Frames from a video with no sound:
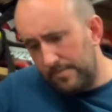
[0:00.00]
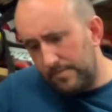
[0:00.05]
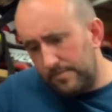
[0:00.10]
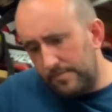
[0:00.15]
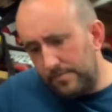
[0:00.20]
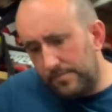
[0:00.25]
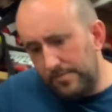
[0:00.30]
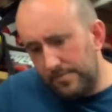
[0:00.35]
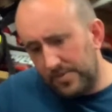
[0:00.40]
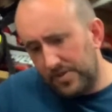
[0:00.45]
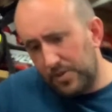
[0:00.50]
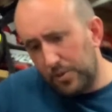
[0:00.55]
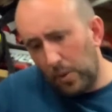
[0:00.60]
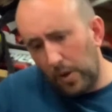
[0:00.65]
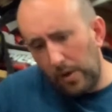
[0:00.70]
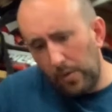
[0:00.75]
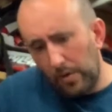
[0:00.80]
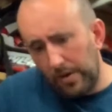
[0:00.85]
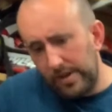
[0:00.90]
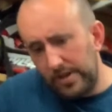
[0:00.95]

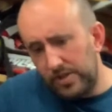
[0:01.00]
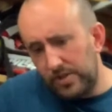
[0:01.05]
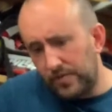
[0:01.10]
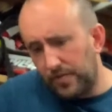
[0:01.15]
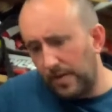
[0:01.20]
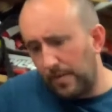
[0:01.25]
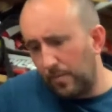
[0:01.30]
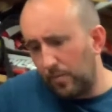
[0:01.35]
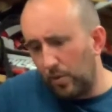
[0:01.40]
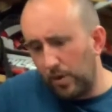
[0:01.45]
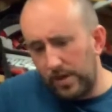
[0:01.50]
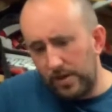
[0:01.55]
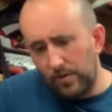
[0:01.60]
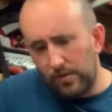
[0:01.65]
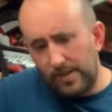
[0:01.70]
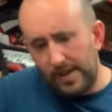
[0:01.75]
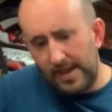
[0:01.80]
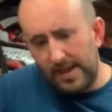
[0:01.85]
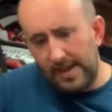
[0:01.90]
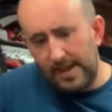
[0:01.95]
21-inch front wheel
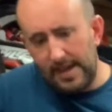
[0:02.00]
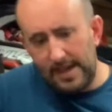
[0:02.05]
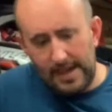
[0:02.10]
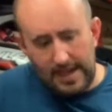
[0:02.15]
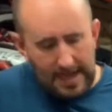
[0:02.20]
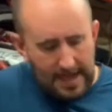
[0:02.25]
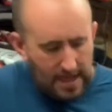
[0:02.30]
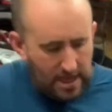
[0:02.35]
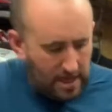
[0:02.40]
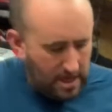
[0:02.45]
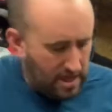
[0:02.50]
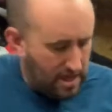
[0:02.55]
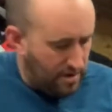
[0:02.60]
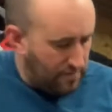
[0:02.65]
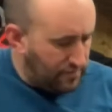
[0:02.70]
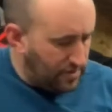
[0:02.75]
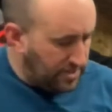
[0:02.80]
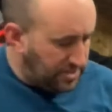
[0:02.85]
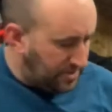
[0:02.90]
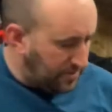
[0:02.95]
there,
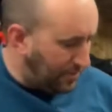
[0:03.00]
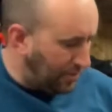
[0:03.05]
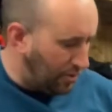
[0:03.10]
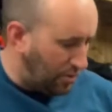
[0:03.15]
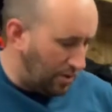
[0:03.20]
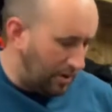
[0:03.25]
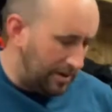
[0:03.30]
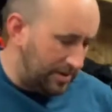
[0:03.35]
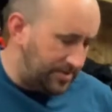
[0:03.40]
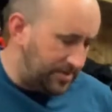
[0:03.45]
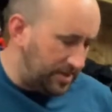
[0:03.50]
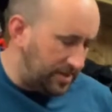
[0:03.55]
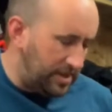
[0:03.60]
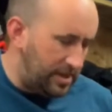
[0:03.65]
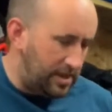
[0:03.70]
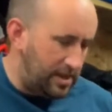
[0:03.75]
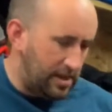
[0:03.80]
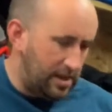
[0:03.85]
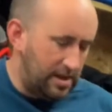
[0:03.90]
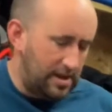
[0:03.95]
reasonable
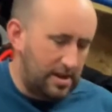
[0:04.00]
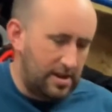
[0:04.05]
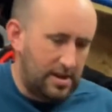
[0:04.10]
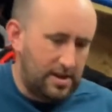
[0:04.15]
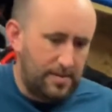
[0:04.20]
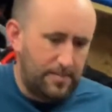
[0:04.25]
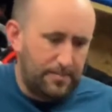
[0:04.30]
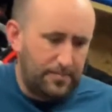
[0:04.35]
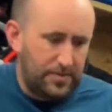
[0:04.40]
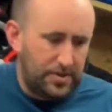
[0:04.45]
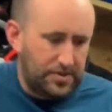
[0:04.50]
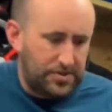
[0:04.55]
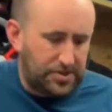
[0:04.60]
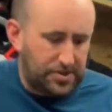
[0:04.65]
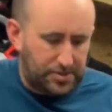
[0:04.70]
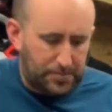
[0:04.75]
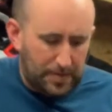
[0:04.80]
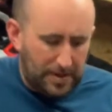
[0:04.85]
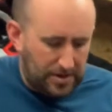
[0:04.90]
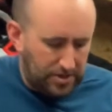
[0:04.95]
quality
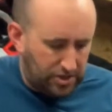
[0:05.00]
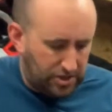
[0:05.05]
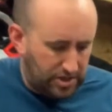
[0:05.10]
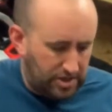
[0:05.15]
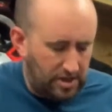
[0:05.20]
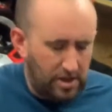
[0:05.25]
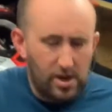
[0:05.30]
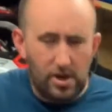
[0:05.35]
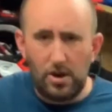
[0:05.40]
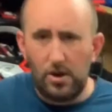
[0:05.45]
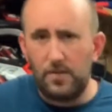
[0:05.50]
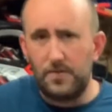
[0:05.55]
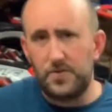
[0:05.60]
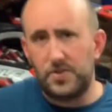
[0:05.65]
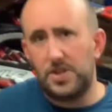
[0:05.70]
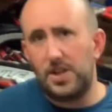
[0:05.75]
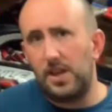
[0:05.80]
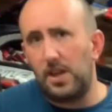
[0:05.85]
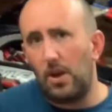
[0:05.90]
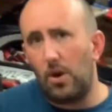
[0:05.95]
suspension,
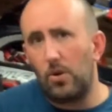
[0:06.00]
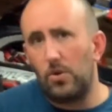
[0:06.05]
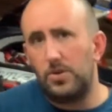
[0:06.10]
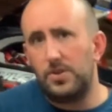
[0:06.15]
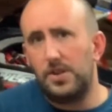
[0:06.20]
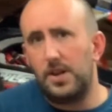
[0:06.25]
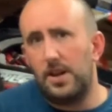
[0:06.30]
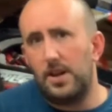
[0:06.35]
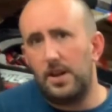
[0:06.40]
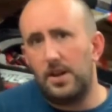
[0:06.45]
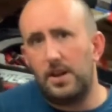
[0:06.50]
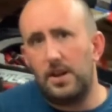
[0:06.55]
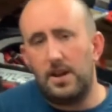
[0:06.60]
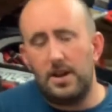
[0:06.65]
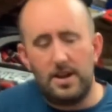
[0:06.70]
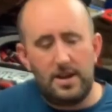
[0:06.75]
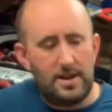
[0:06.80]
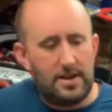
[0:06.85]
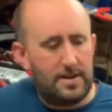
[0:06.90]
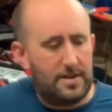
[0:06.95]
obviously
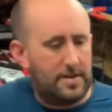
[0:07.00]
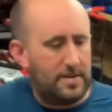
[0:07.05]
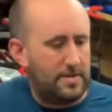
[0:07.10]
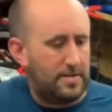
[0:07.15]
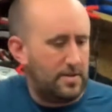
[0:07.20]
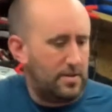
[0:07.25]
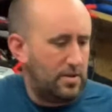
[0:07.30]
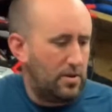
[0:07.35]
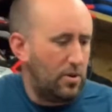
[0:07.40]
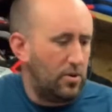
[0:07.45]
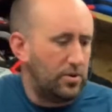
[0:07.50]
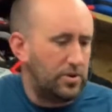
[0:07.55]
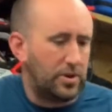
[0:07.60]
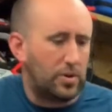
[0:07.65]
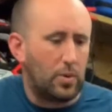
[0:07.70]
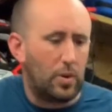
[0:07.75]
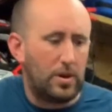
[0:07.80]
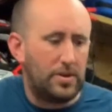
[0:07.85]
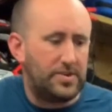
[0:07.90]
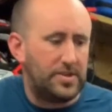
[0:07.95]
Honda
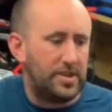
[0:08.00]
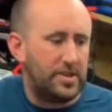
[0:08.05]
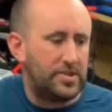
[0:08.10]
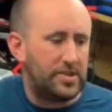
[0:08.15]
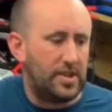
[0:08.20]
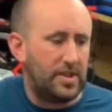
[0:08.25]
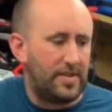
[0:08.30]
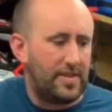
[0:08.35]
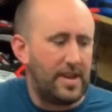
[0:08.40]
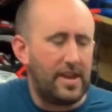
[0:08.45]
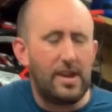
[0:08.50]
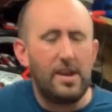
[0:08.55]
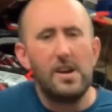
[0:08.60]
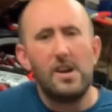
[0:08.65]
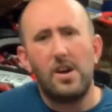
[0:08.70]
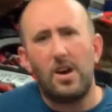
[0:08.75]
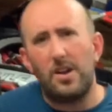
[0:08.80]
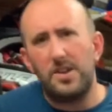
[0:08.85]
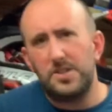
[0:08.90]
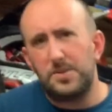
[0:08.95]
quality. So the thing,
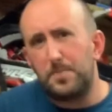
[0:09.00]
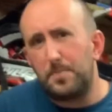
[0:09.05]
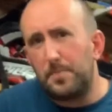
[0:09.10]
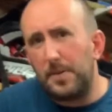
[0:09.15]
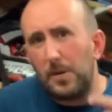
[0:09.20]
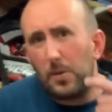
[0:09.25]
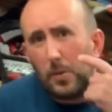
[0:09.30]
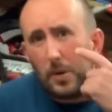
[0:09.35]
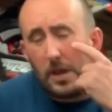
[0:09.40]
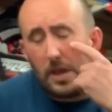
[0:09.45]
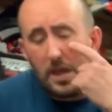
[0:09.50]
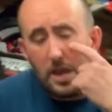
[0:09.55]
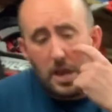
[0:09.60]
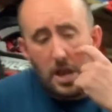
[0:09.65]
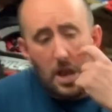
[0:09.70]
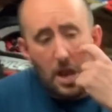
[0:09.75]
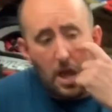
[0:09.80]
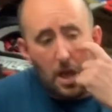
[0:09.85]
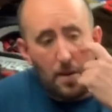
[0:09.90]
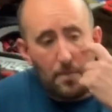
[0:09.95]
it's built in
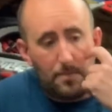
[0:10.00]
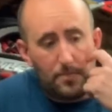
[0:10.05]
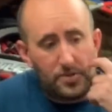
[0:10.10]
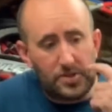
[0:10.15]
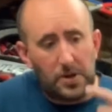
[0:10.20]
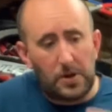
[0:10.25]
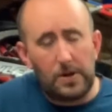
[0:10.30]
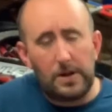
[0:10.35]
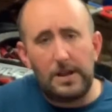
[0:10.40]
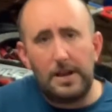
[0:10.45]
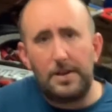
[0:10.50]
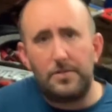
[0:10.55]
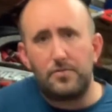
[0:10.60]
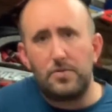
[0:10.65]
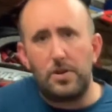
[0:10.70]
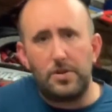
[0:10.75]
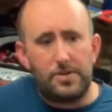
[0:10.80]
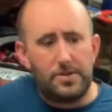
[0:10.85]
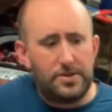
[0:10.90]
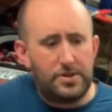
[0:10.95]
Thailand
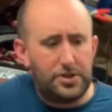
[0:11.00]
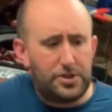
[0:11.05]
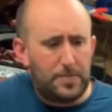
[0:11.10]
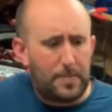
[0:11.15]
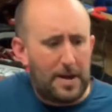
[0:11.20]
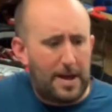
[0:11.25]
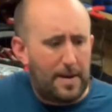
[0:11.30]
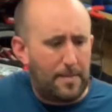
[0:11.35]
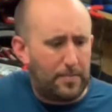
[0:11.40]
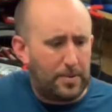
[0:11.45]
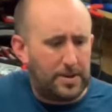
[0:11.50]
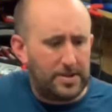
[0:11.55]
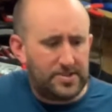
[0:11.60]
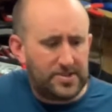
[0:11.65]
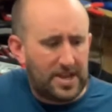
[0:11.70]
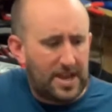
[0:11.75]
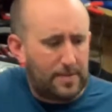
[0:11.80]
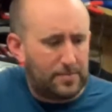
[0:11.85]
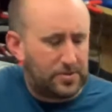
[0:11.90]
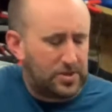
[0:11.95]
rather than Japan, but it's
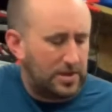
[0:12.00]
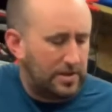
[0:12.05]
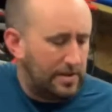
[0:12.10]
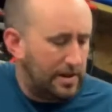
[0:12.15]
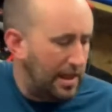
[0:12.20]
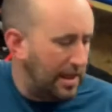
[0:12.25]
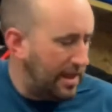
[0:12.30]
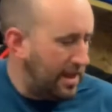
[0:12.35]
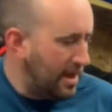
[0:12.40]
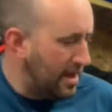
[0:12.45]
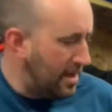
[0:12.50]
absolutely